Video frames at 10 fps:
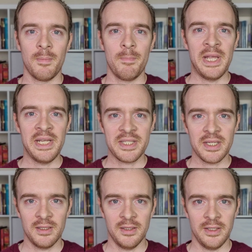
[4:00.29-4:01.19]

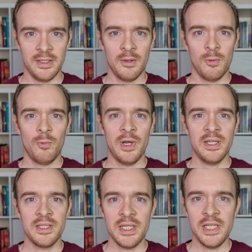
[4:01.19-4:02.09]
Basically, when
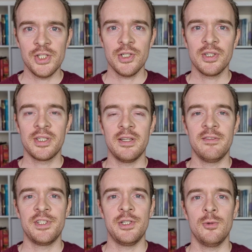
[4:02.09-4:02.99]
a teacher
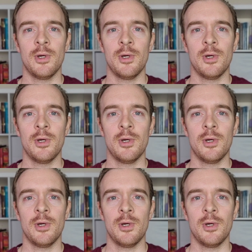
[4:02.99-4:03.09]
gives you